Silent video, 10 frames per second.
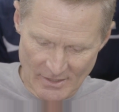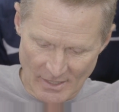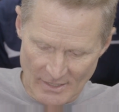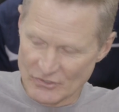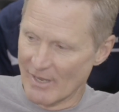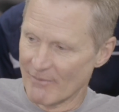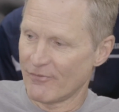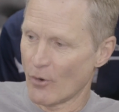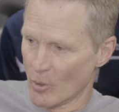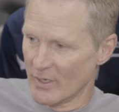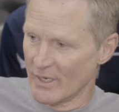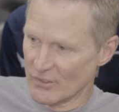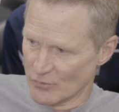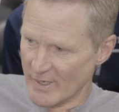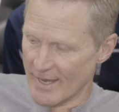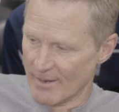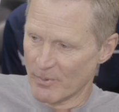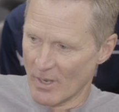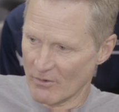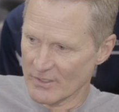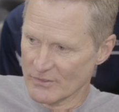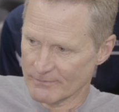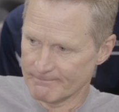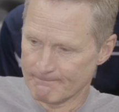uh, step forward in his rehab progress.